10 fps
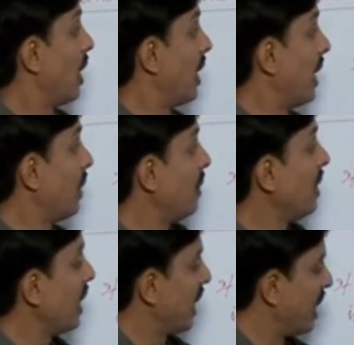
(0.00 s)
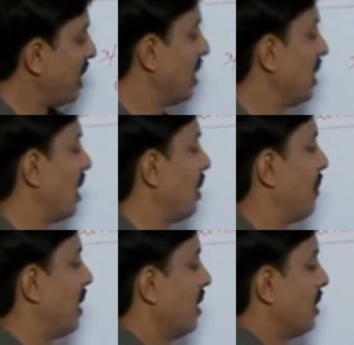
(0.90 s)
A be any real
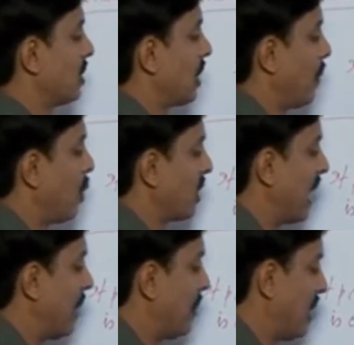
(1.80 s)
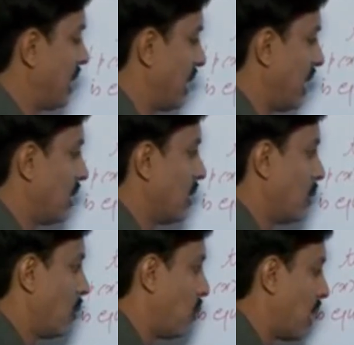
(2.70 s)
number. Suppose I am taking
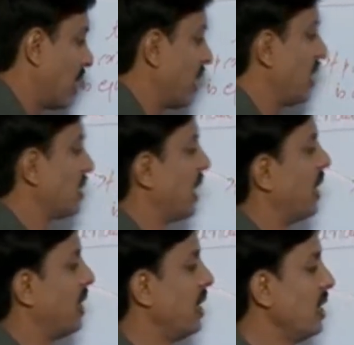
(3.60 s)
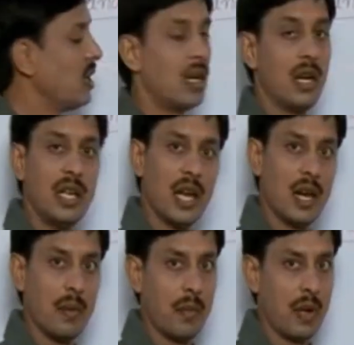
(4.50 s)
1 is any real
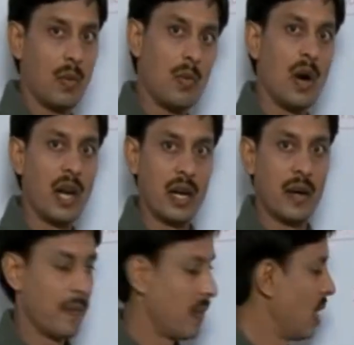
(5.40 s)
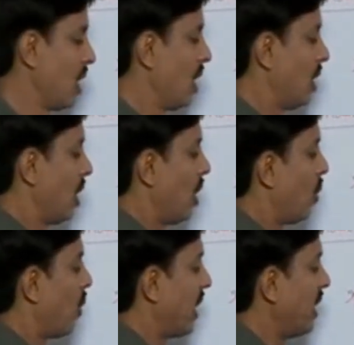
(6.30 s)
number. 1.
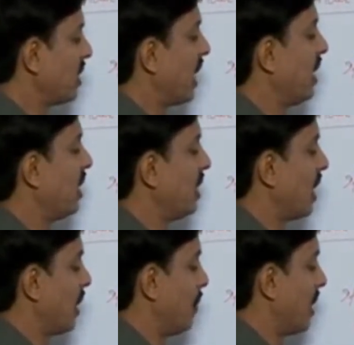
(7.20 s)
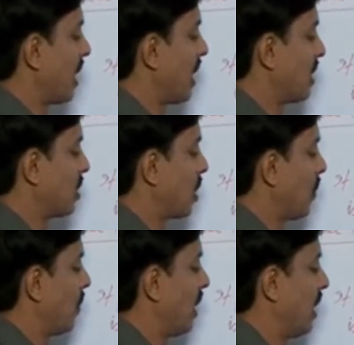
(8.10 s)
1 is any real number. Answer
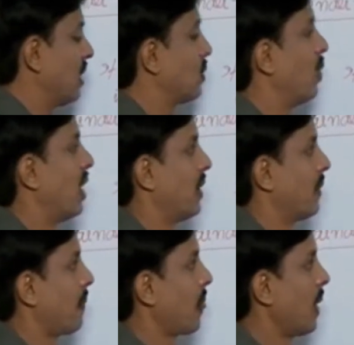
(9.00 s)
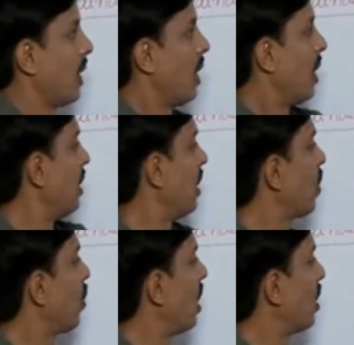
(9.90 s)
of A is 1.
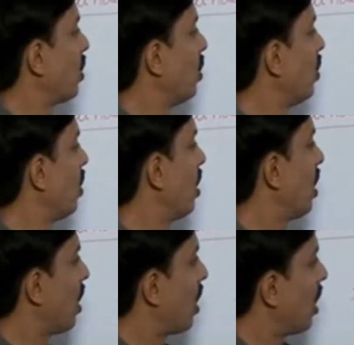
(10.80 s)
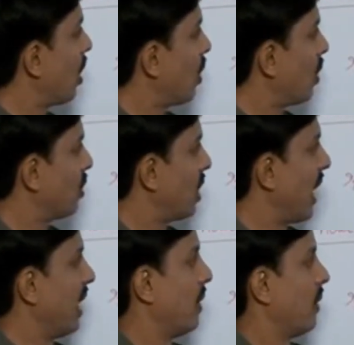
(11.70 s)
Equal to,
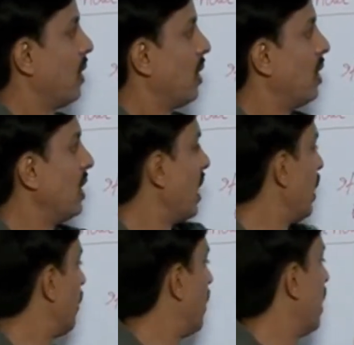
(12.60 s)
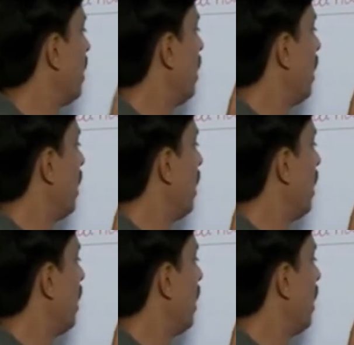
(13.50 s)
then real number,